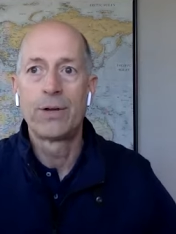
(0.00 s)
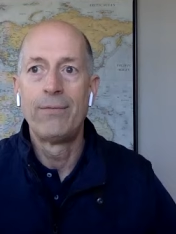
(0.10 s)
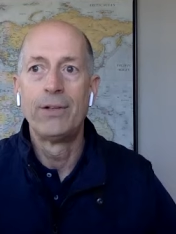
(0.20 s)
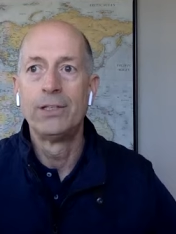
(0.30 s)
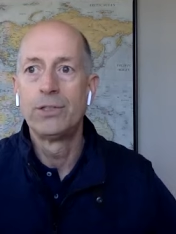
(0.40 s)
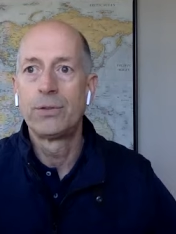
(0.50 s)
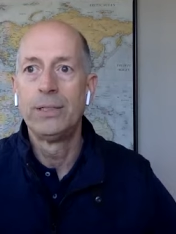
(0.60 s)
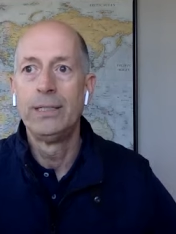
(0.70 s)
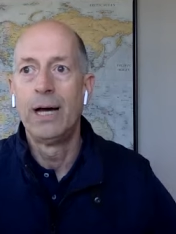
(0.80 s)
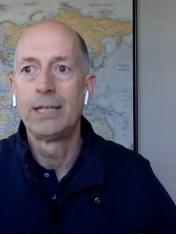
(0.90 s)
travel
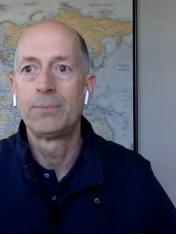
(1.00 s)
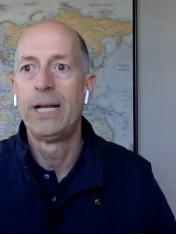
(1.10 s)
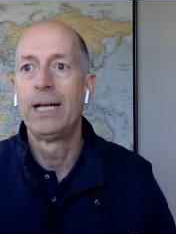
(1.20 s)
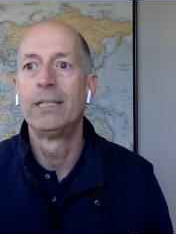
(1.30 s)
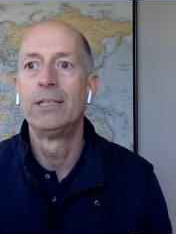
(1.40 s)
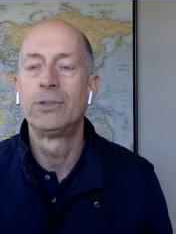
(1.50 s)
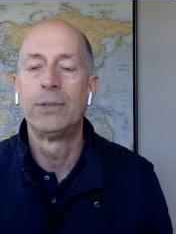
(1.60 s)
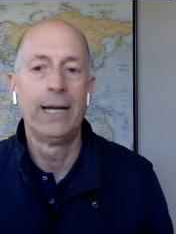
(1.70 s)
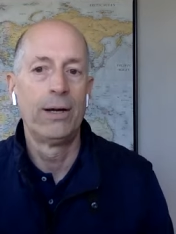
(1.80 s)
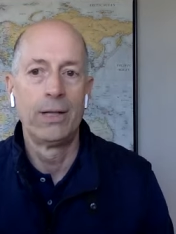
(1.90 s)
industry, the hospitality
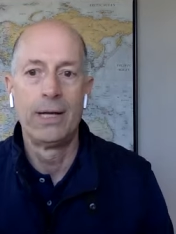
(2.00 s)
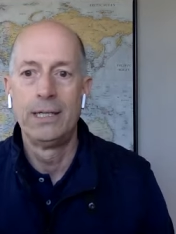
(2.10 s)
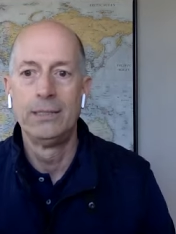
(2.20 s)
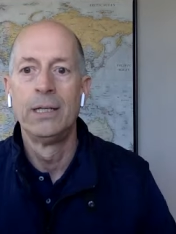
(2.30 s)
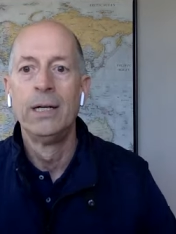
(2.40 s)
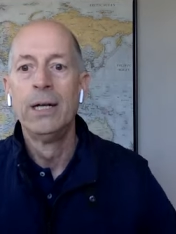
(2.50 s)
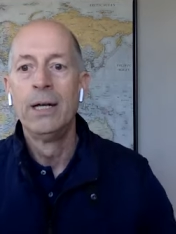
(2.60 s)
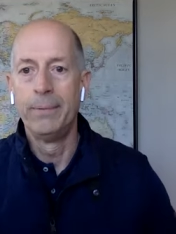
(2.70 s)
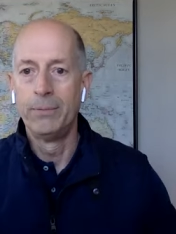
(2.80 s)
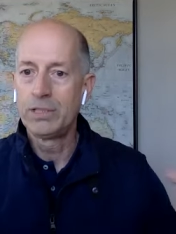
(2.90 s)
industry, airlines.
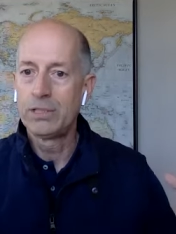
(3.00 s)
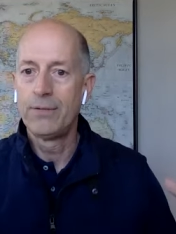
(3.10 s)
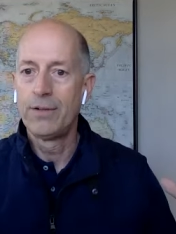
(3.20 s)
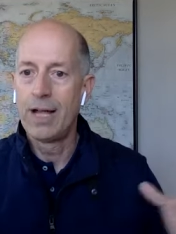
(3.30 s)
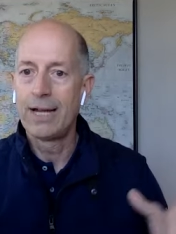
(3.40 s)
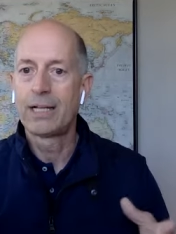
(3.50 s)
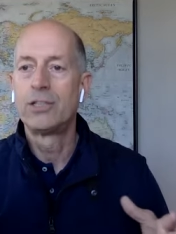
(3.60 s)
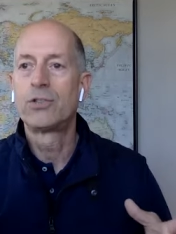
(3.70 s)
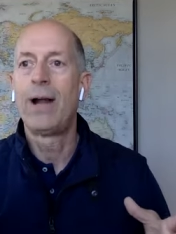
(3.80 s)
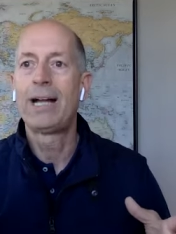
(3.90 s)
I mean, we still have a lot of
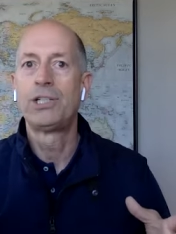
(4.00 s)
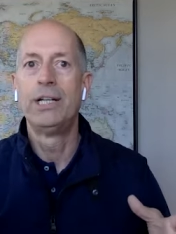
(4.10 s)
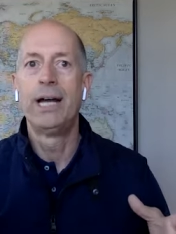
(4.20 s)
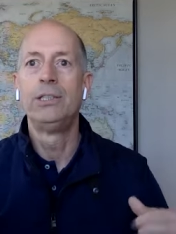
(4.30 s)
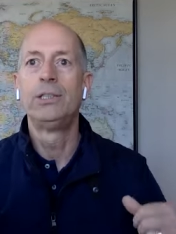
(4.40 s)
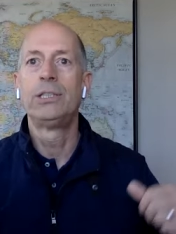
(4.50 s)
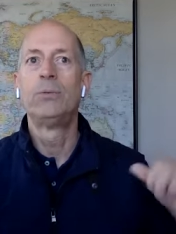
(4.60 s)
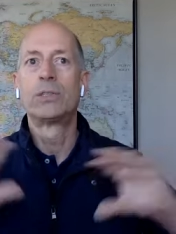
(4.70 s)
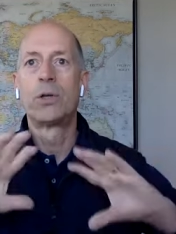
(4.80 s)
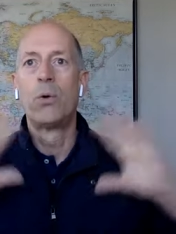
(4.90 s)
contraction. Now you see
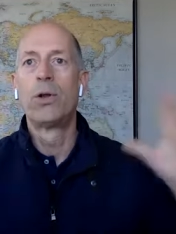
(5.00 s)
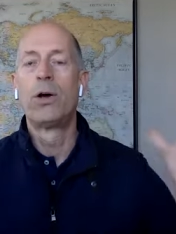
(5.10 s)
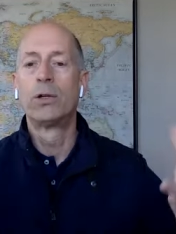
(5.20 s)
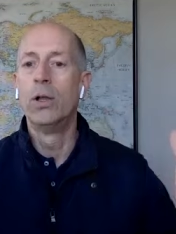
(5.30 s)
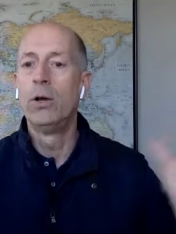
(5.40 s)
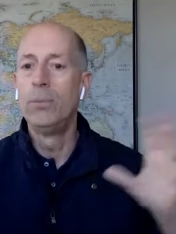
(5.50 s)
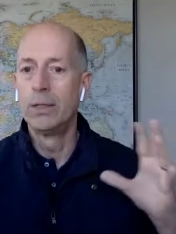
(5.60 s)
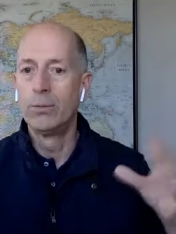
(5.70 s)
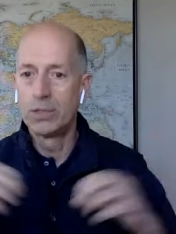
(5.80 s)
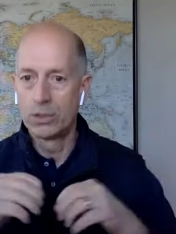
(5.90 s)
what's going on
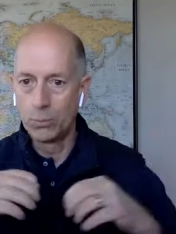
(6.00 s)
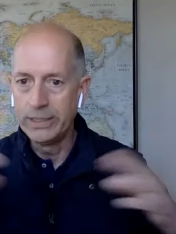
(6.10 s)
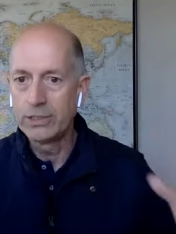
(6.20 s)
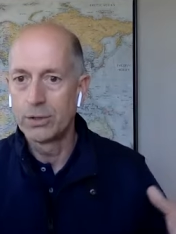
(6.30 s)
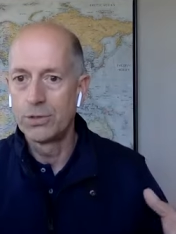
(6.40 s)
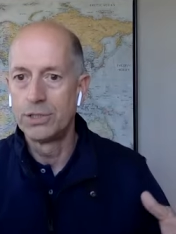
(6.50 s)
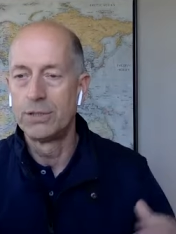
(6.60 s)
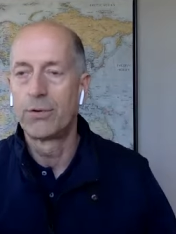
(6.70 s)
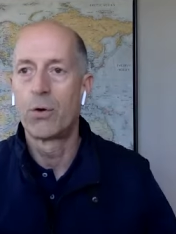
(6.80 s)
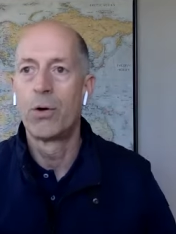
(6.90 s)
globally with the resurgence
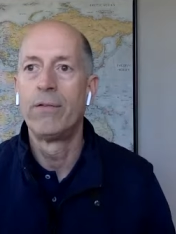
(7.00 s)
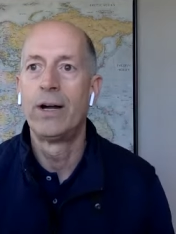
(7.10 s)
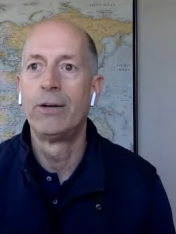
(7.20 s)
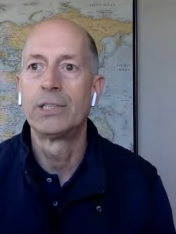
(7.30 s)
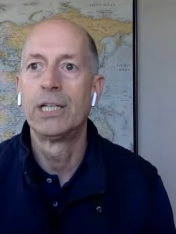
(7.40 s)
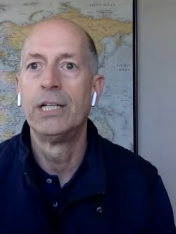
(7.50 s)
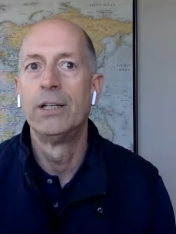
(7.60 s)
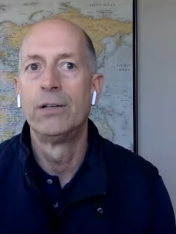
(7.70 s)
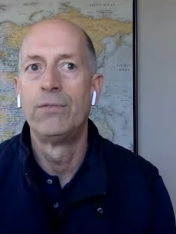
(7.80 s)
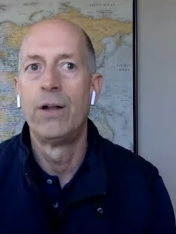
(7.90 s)
of coronavirus getting
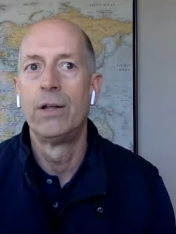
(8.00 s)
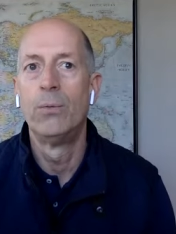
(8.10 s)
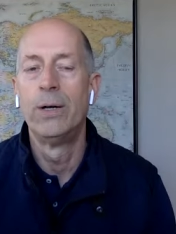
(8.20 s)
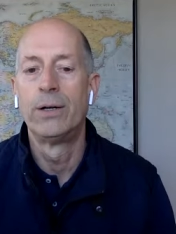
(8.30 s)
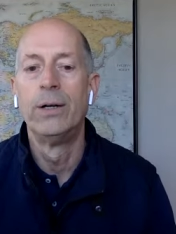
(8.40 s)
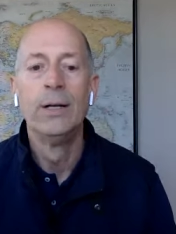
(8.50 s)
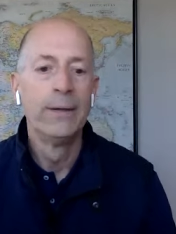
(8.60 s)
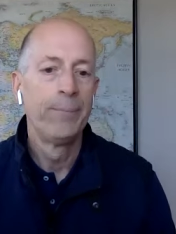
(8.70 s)
into the fall and winter.